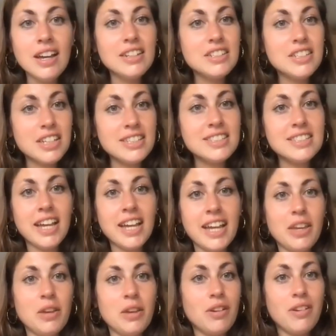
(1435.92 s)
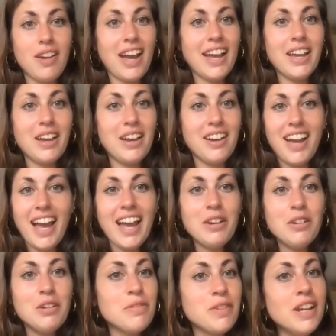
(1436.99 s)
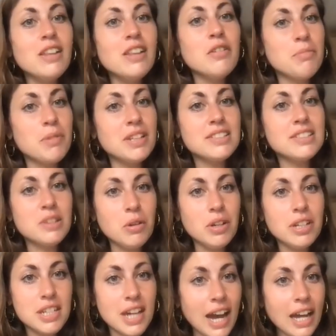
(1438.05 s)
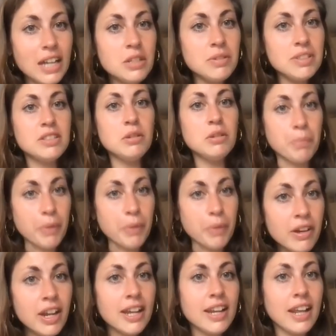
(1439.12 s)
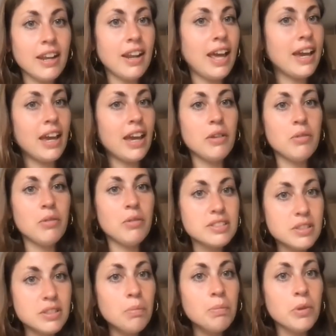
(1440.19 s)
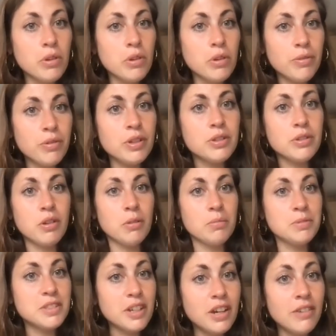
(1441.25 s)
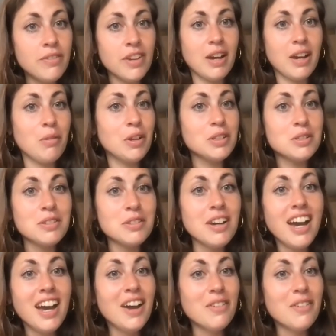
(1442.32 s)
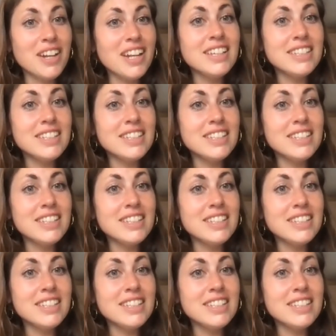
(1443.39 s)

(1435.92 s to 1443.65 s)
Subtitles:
just like, I could feel you've been so in touch with your period, and like, it was so beautiful to observe. And I want to really